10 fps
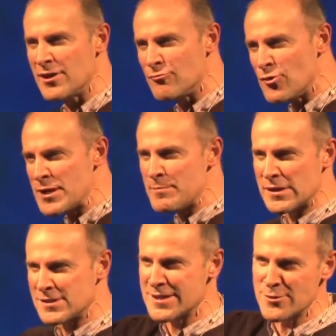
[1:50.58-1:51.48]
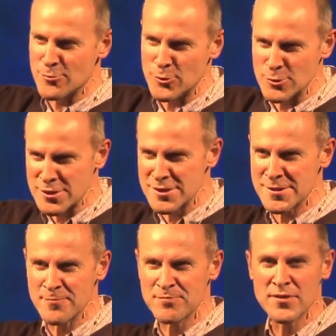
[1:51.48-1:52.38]
at rebuilding the
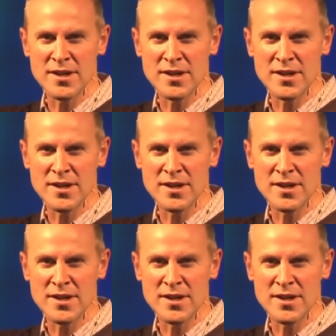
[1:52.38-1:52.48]
walls.